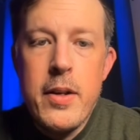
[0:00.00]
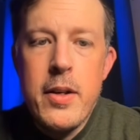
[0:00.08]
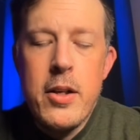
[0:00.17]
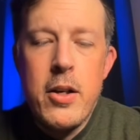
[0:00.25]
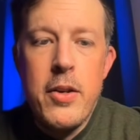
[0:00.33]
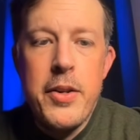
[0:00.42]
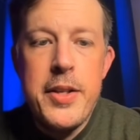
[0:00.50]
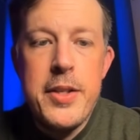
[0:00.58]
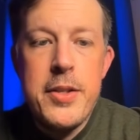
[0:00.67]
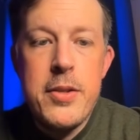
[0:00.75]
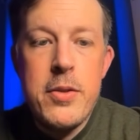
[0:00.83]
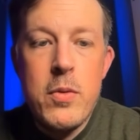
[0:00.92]
call
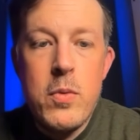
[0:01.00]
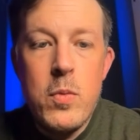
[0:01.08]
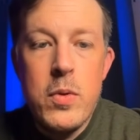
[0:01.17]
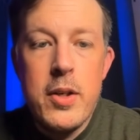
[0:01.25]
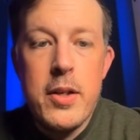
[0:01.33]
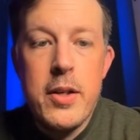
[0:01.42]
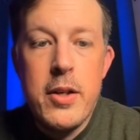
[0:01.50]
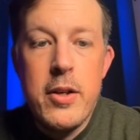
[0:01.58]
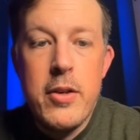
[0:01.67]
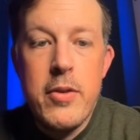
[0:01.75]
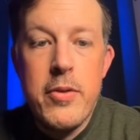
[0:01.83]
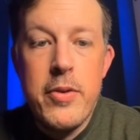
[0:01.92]
this work
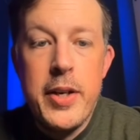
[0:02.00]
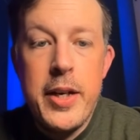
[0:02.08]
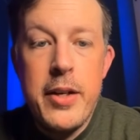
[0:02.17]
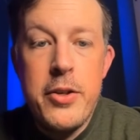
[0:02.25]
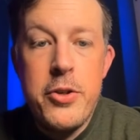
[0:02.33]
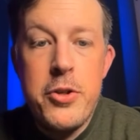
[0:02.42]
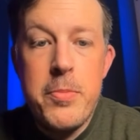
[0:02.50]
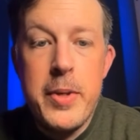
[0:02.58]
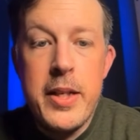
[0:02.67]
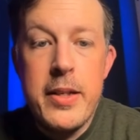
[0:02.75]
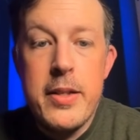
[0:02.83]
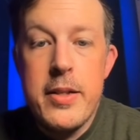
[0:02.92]

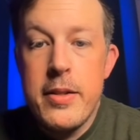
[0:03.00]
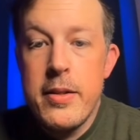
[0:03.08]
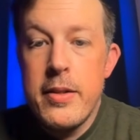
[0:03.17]
arrangement.